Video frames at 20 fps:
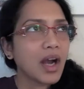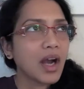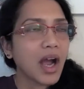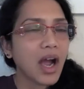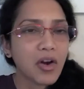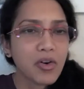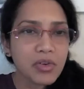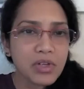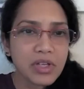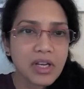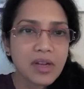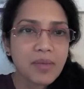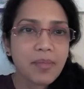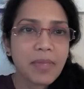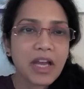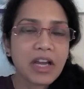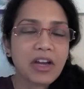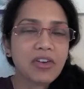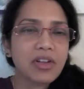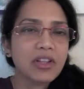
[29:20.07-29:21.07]
out and
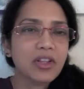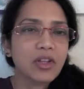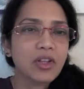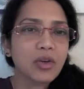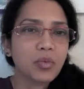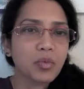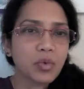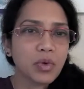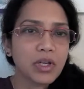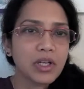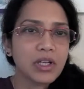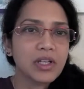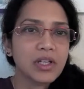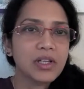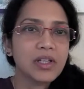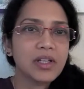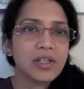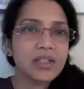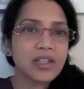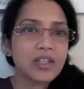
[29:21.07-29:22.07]
about in the
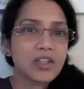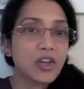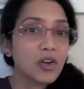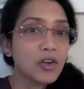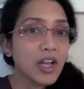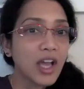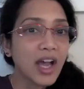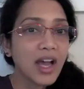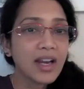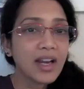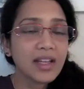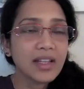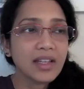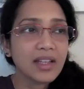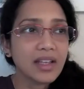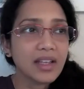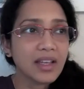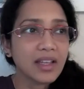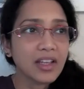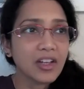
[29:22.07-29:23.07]
world, you're not
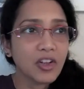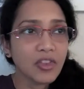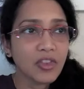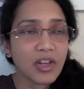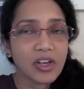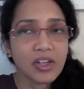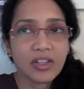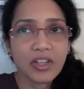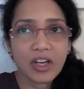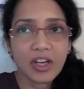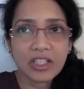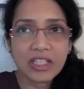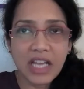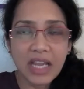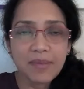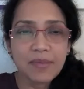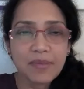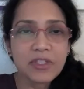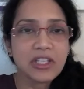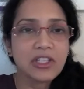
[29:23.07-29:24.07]
in the, there are
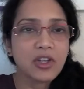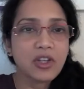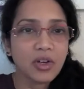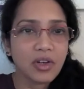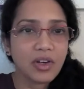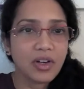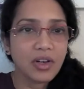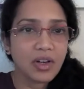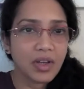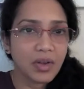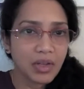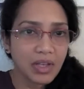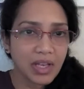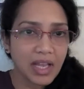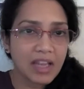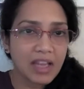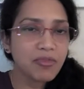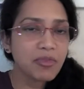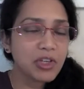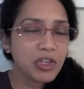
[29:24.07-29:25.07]
times in your
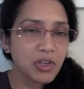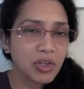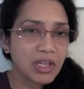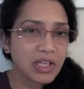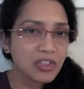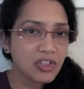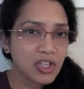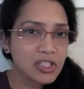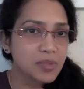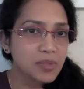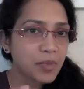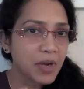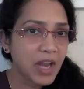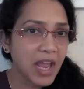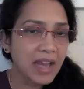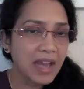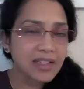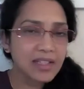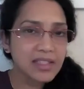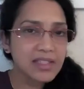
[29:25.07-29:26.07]
life when you can just
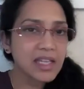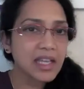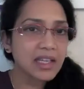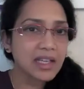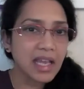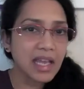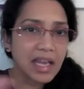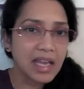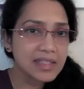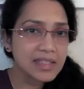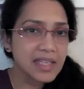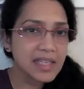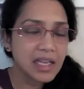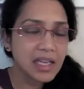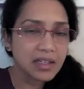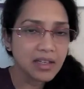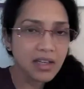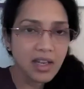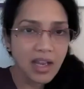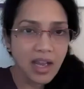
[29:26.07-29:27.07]
practice, like I
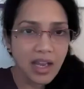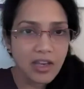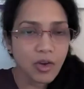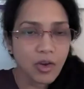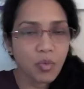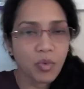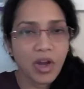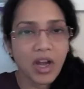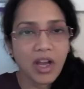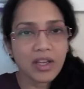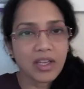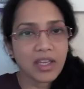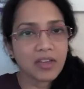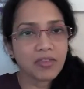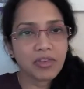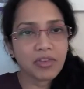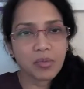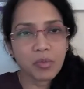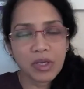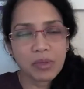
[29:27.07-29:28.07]
said, you're
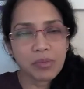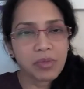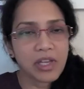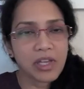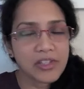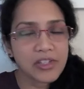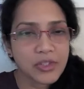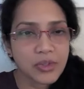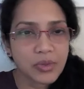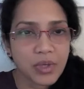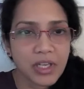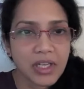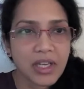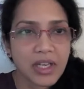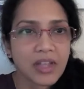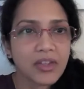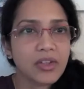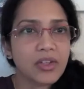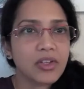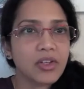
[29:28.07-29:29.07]
walking from one place to
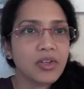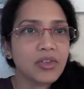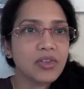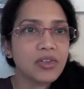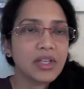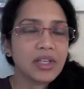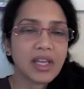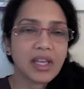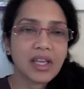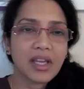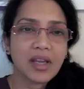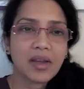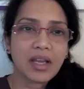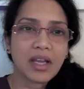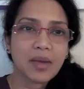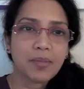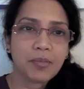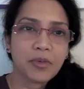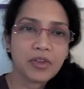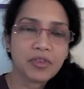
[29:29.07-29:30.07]
another, you're drinking a
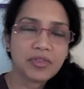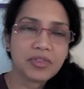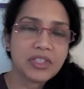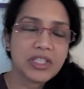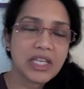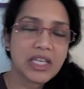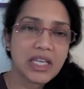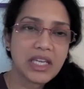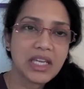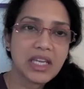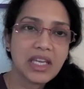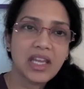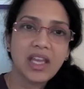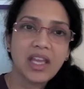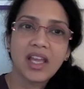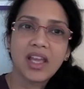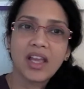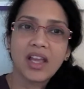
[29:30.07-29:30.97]
cup of tea.